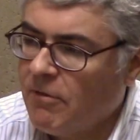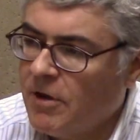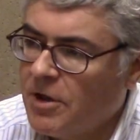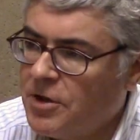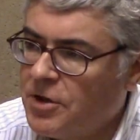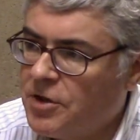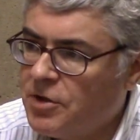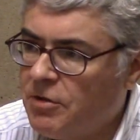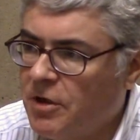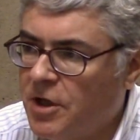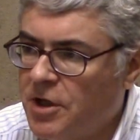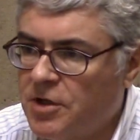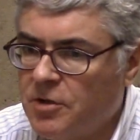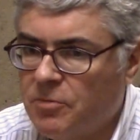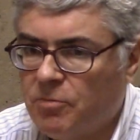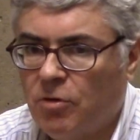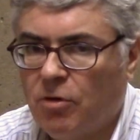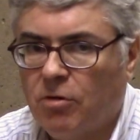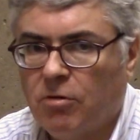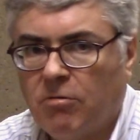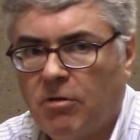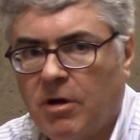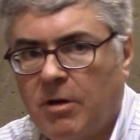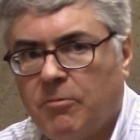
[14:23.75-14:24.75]

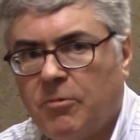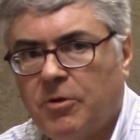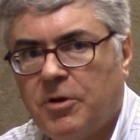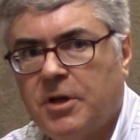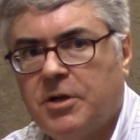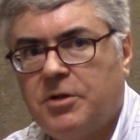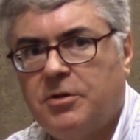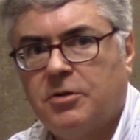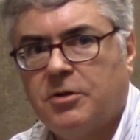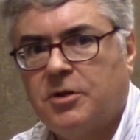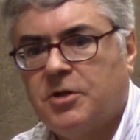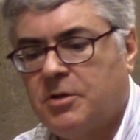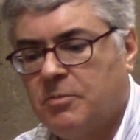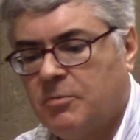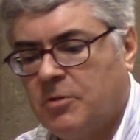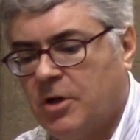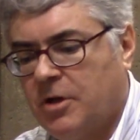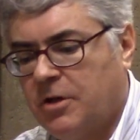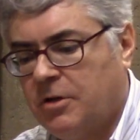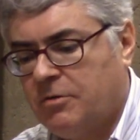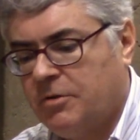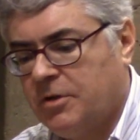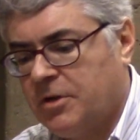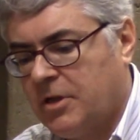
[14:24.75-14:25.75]
Registration Program where they took
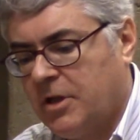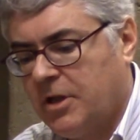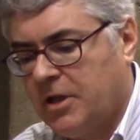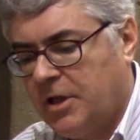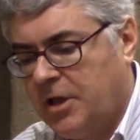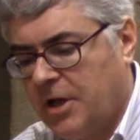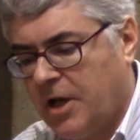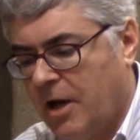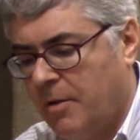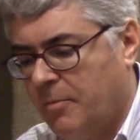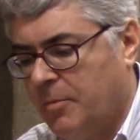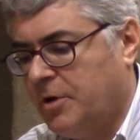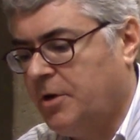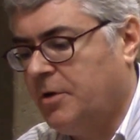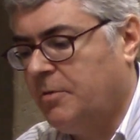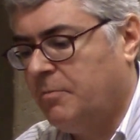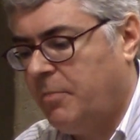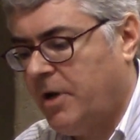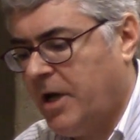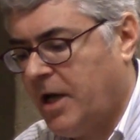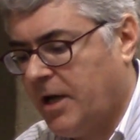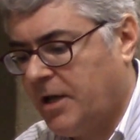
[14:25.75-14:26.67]
some countries like Yemen and